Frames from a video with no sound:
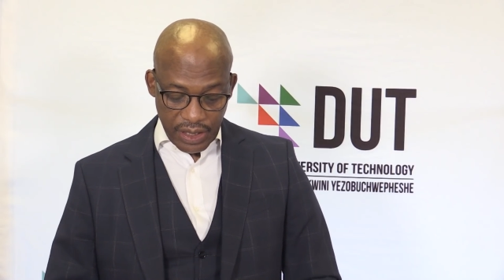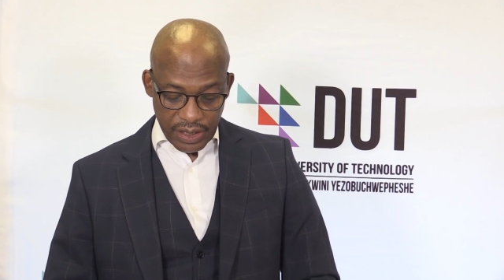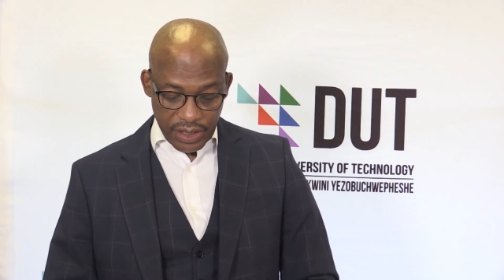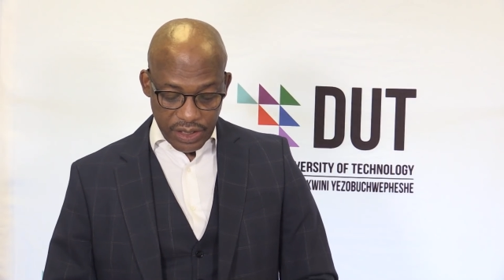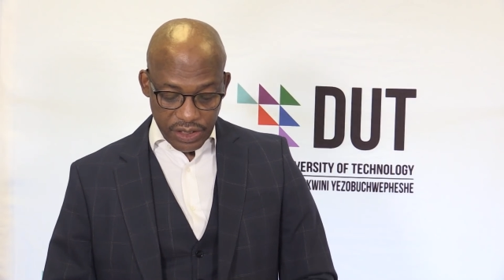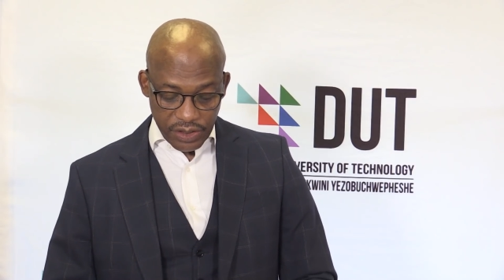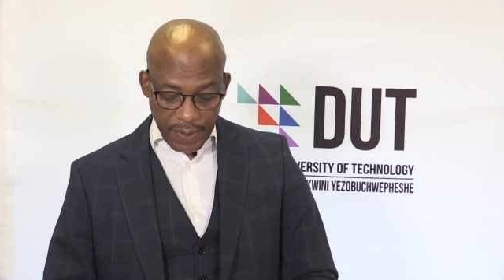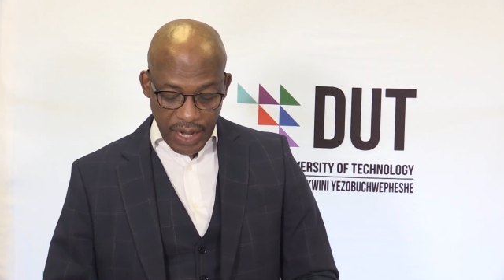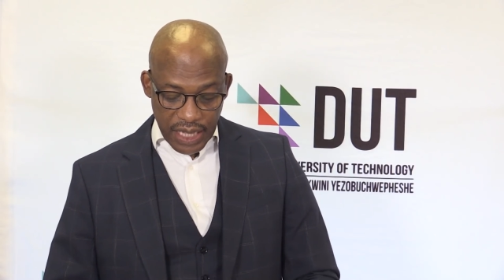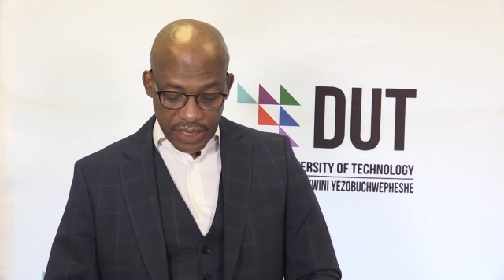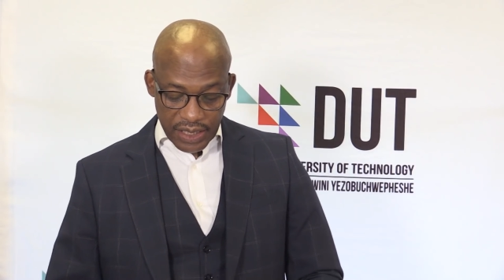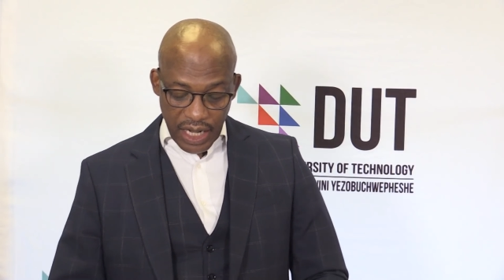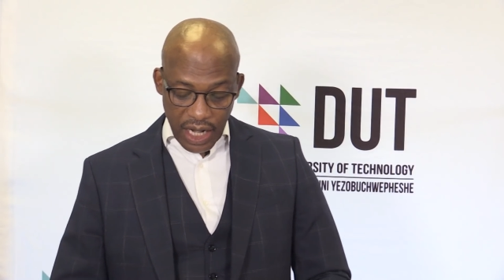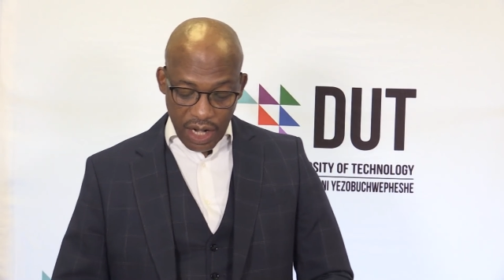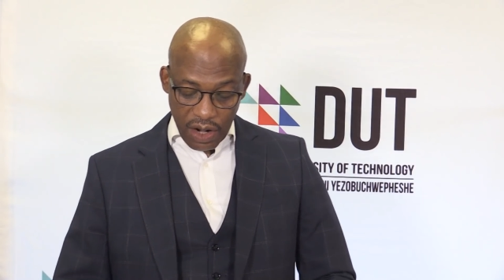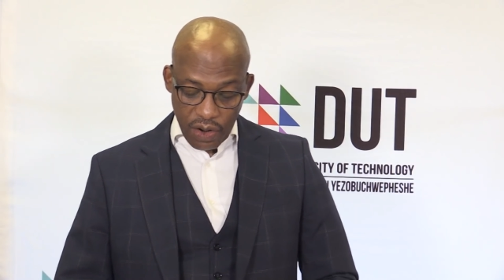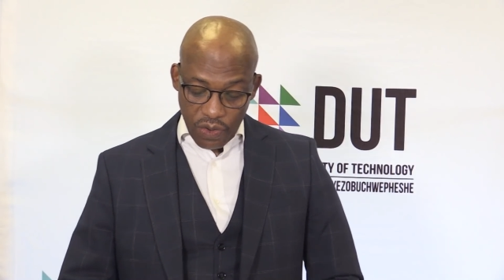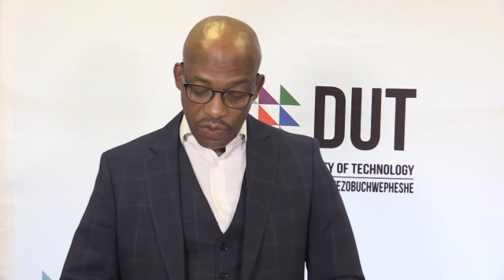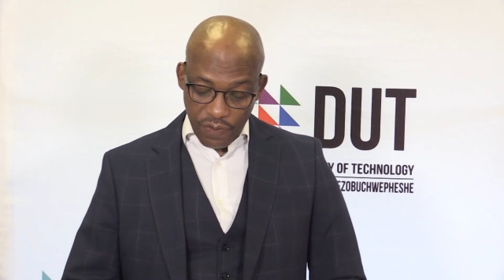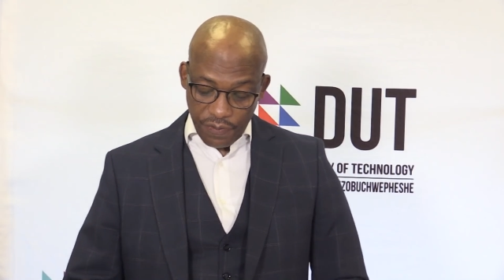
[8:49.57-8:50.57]
Despite their
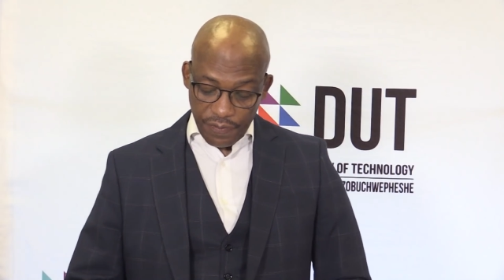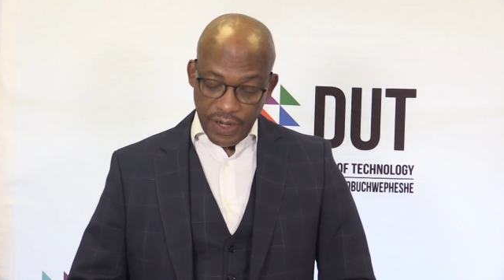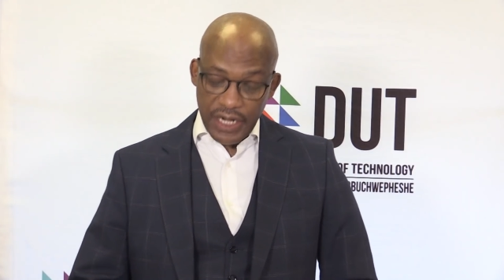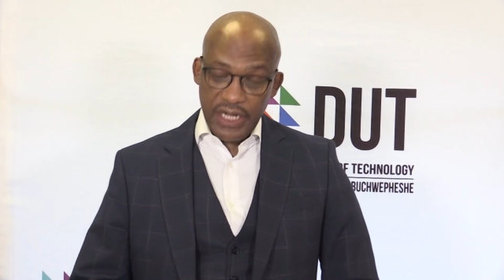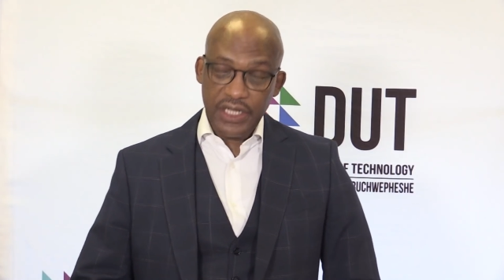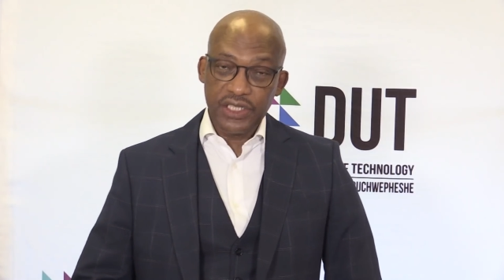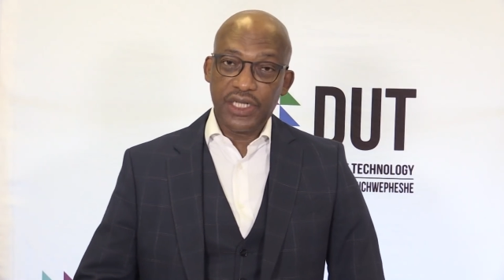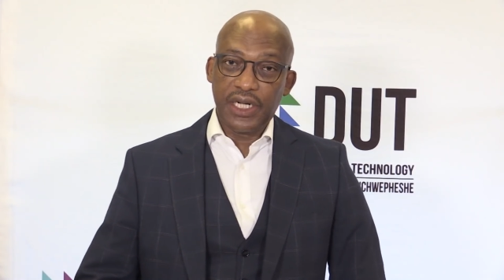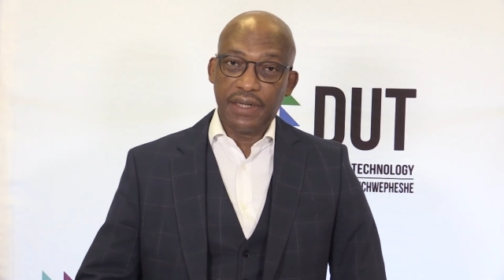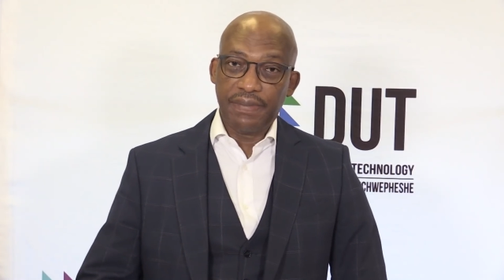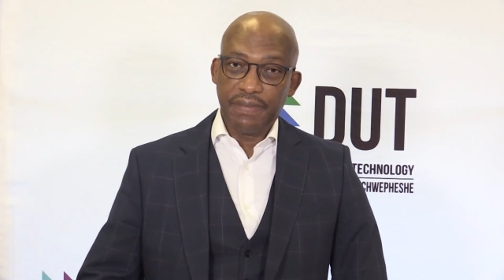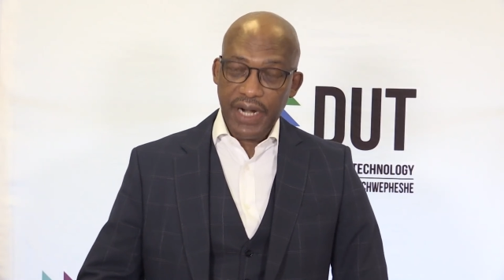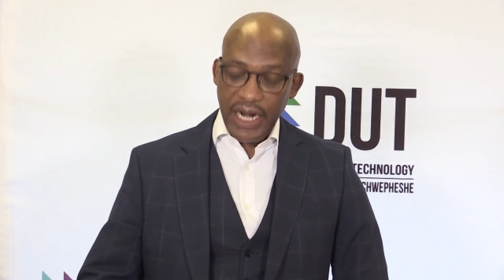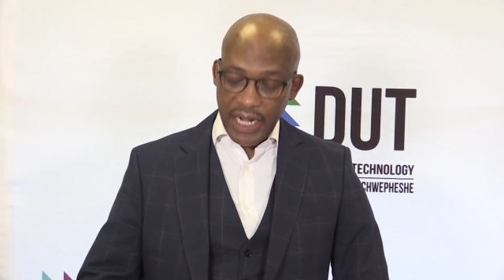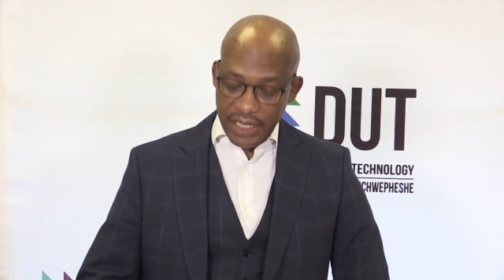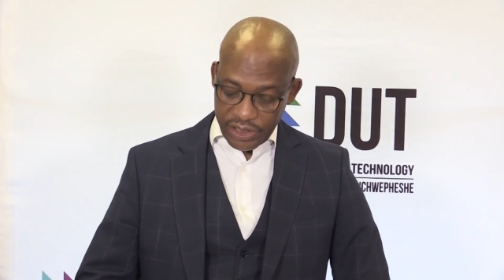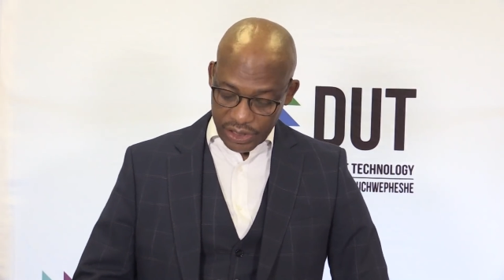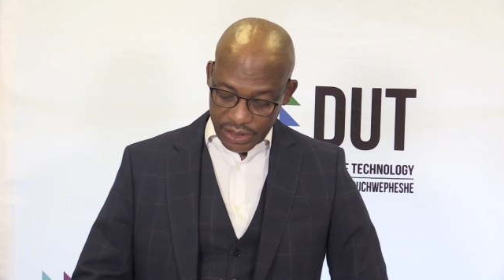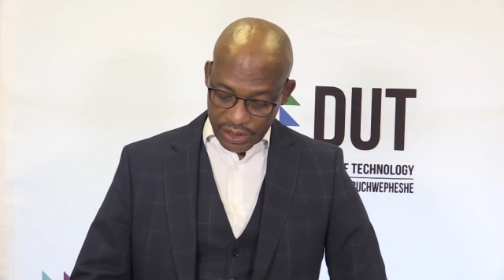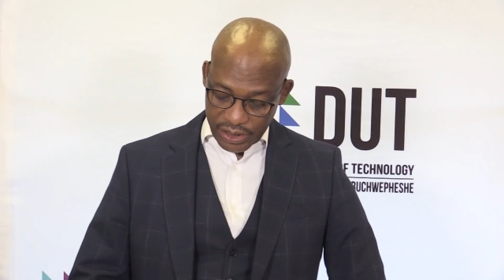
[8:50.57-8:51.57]
own financial
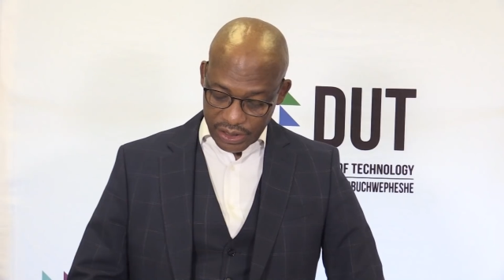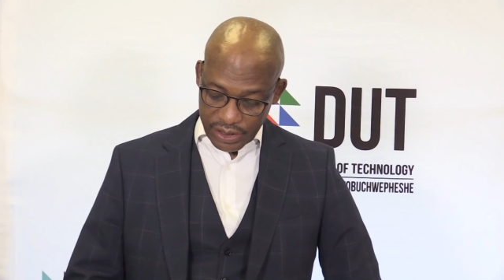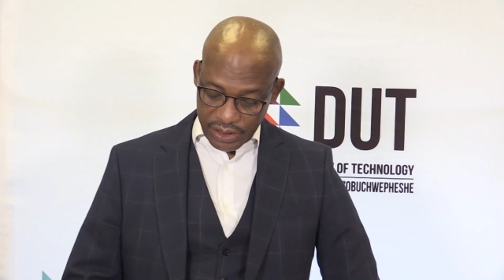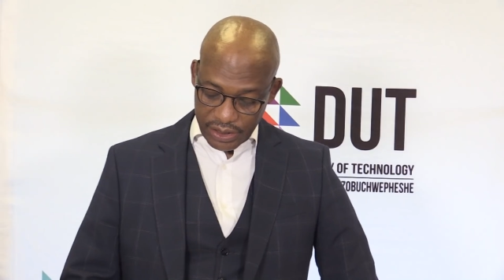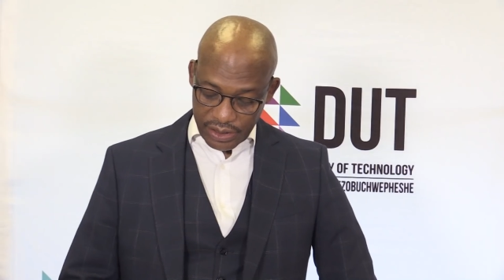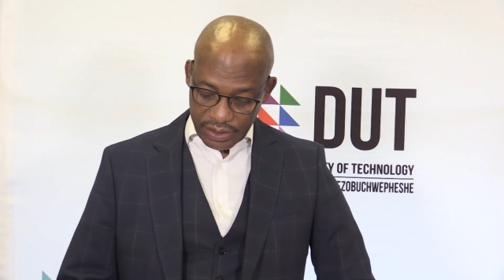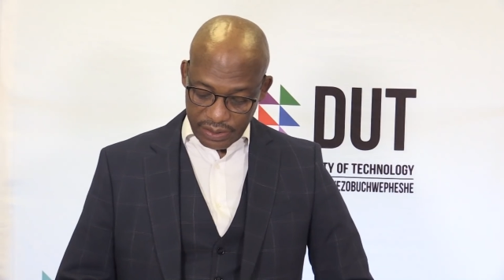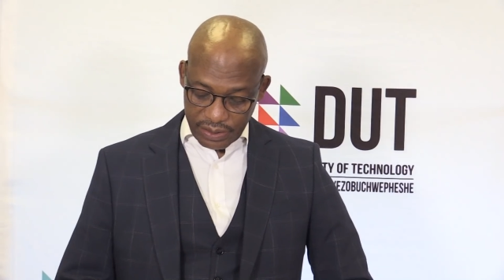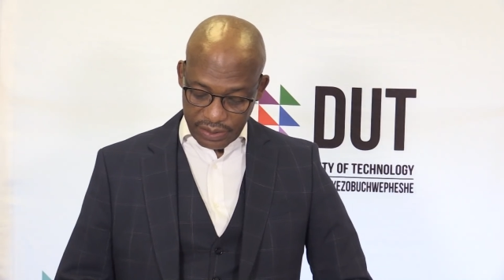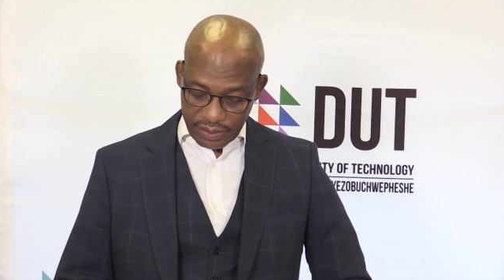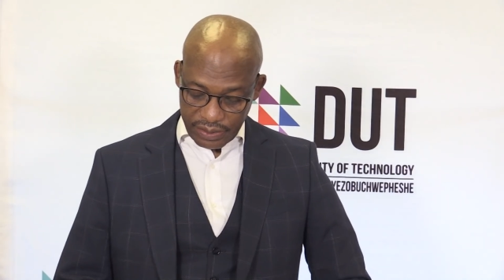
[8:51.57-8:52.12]
pressures,